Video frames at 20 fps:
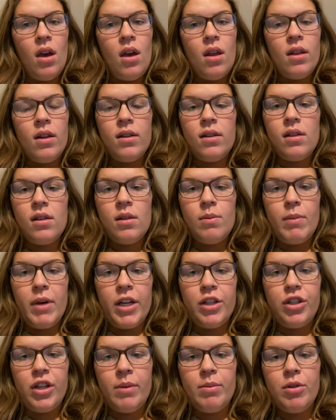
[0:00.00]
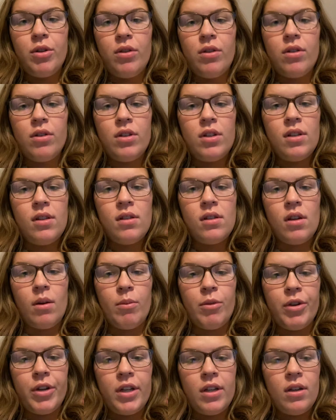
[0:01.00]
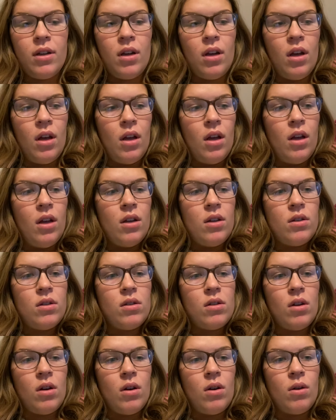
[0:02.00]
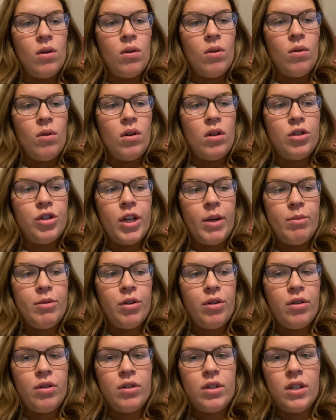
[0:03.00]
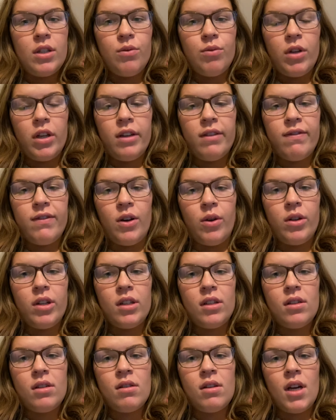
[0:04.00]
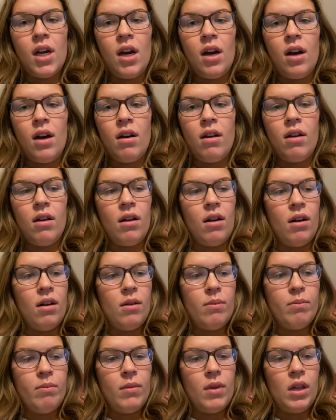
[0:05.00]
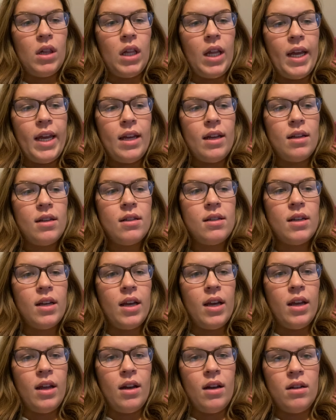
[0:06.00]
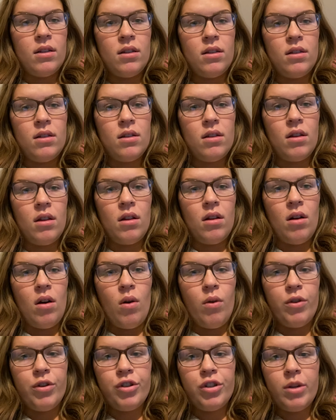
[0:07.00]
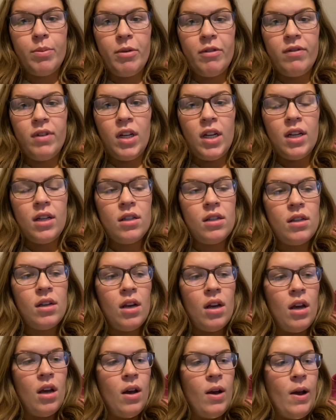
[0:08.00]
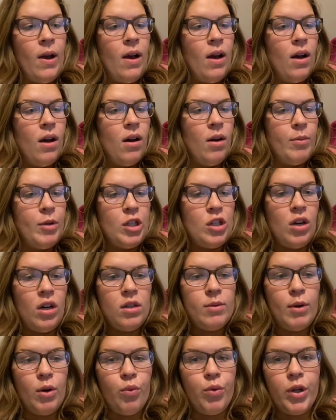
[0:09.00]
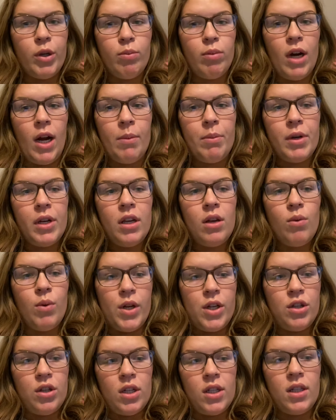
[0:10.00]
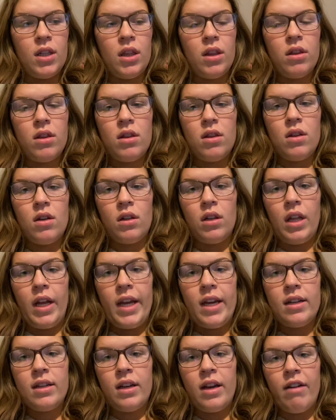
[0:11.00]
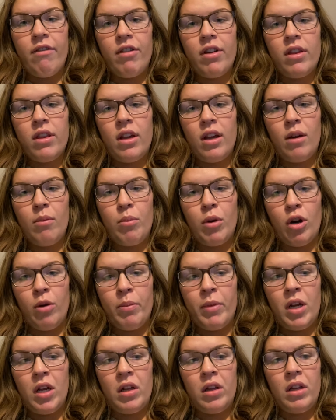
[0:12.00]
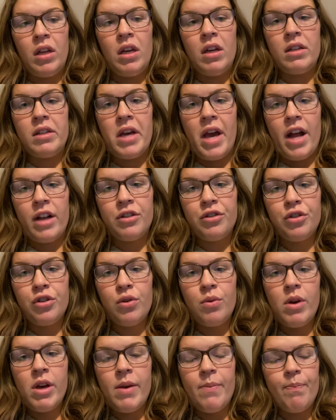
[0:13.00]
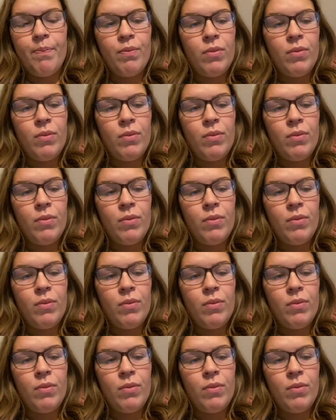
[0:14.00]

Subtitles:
This is my Chapter 13 summary. So, Chapter 13 really focused on land and ownership of land. It talked about real property, which is the land and everything permanently attached to it.